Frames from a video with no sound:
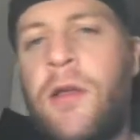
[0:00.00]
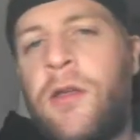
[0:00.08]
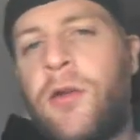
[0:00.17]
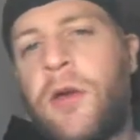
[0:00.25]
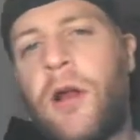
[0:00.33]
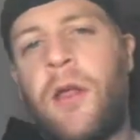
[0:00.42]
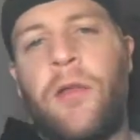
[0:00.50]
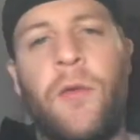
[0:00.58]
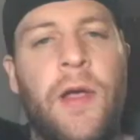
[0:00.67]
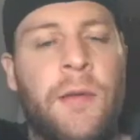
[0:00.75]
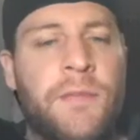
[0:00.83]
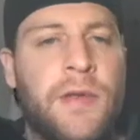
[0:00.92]
you got all the
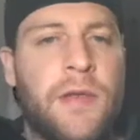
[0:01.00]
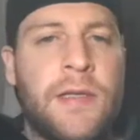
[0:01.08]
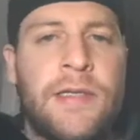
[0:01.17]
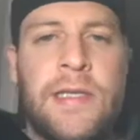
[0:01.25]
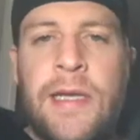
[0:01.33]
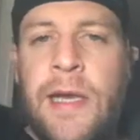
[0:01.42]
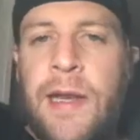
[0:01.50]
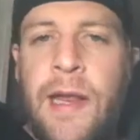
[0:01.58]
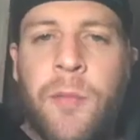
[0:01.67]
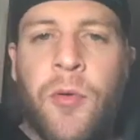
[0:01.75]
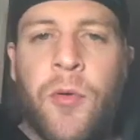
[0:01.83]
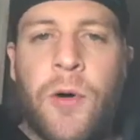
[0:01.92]
way up to the
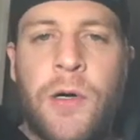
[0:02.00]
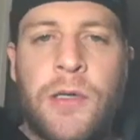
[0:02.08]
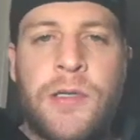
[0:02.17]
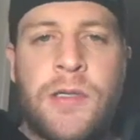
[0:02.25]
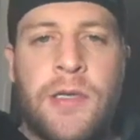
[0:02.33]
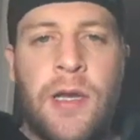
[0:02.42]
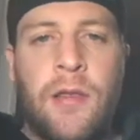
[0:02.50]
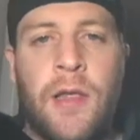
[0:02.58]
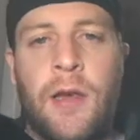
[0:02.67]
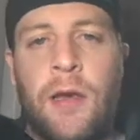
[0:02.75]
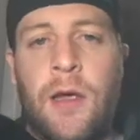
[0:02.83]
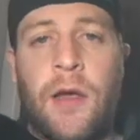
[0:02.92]
DNA boards, and
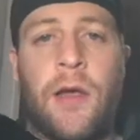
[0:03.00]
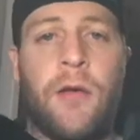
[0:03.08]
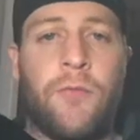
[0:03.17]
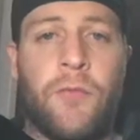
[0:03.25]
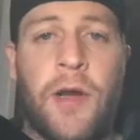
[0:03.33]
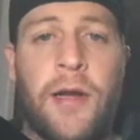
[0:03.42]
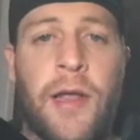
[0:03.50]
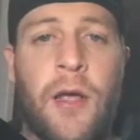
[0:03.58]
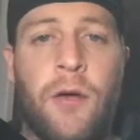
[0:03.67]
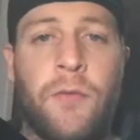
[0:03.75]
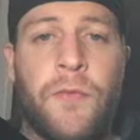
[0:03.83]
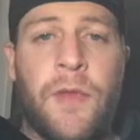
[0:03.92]
then right
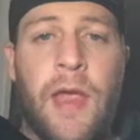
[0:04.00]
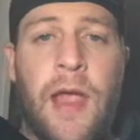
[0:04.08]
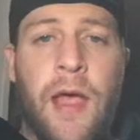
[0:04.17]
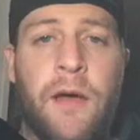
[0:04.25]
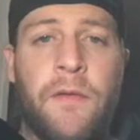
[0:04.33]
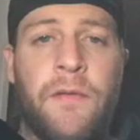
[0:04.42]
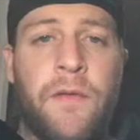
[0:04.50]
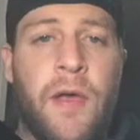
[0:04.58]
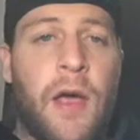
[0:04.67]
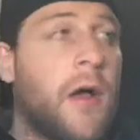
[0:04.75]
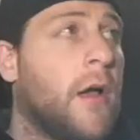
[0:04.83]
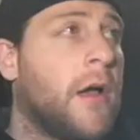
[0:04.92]
now they have
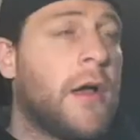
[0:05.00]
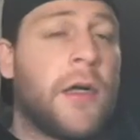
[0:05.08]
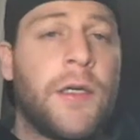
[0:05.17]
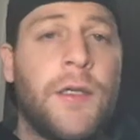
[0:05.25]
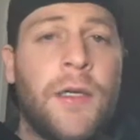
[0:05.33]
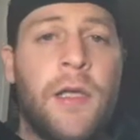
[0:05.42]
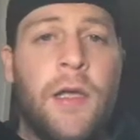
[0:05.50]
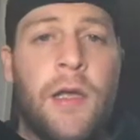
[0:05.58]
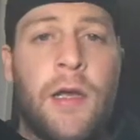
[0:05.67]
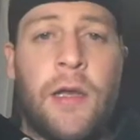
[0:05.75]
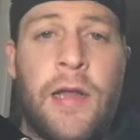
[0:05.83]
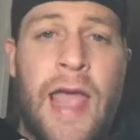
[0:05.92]
an
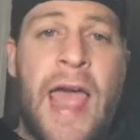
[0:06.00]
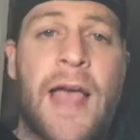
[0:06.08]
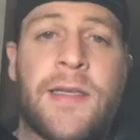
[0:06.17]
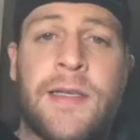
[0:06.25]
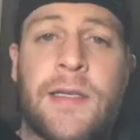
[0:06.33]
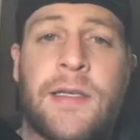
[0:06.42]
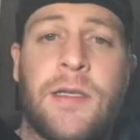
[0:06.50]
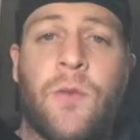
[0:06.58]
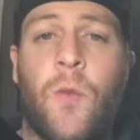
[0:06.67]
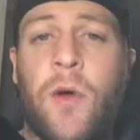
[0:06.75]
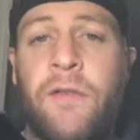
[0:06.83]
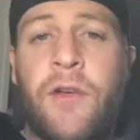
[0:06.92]
Axis,
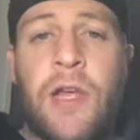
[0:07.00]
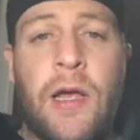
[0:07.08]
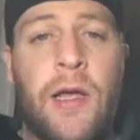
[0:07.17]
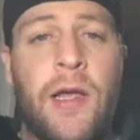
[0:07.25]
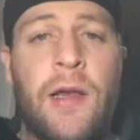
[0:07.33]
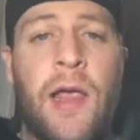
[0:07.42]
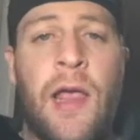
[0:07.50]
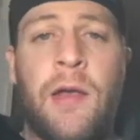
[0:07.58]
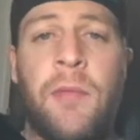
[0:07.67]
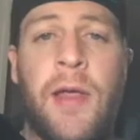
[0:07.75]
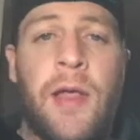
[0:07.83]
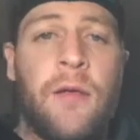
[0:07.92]
one of a kind,
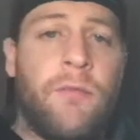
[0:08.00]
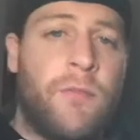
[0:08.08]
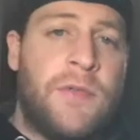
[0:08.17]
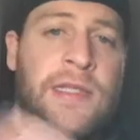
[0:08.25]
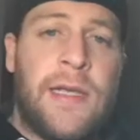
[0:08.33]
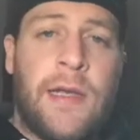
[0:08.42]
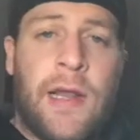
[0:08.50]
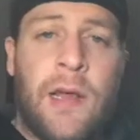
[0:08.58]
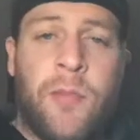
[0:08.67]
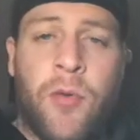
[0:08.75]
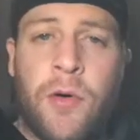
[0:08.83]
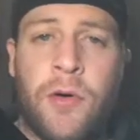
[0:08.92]
handmade
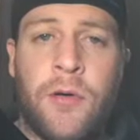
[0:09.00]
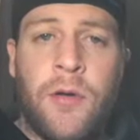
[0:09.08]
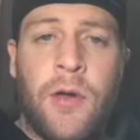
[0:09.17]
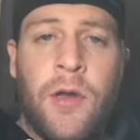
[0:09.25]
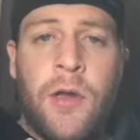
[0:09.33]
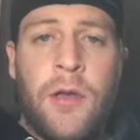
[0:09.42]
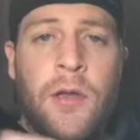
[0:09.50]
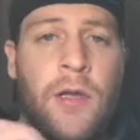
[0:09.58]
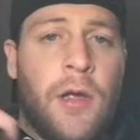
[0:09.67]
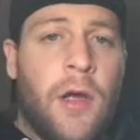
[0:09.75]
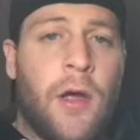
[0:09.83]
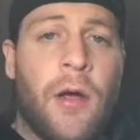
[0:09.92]
DNA board
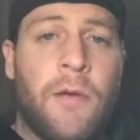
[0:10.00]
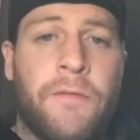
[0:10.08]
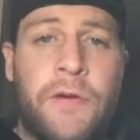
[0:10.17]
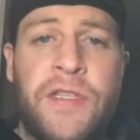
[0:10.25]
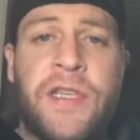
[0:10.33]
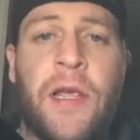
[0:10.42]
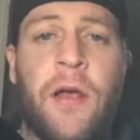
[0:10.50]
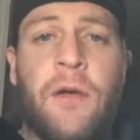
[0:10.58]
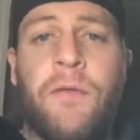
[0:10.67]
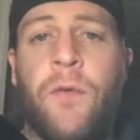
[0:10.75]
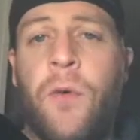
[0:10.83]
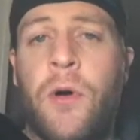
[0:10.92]
for sale
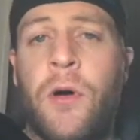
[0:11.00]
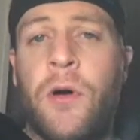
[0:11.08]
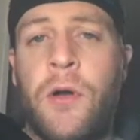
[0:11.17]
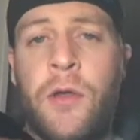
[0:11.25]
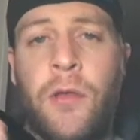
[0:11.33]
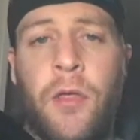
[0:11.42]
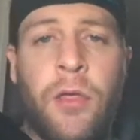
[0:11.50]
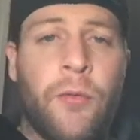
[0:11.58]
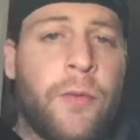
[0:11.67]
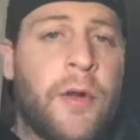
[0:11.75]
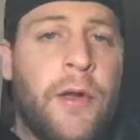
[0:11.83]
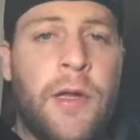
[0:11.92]
for
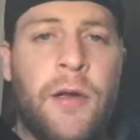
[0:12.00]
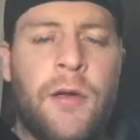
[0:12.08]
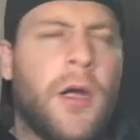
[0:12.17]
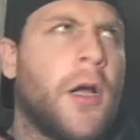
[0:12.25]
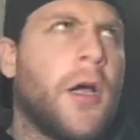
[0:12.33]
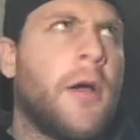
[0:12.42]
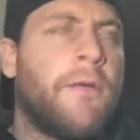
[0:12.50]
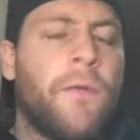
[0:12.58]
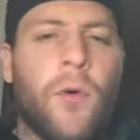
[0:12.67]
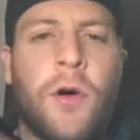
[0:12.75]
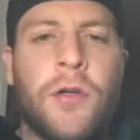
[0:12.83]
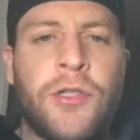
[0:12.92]

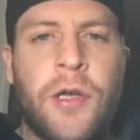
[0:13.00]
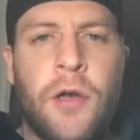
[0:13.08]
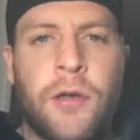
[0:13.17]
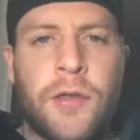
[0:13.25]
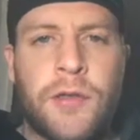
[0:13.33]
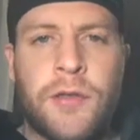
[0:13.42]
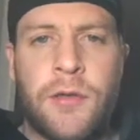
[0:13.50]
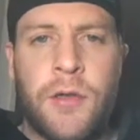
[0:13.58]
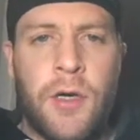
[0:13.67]
$400.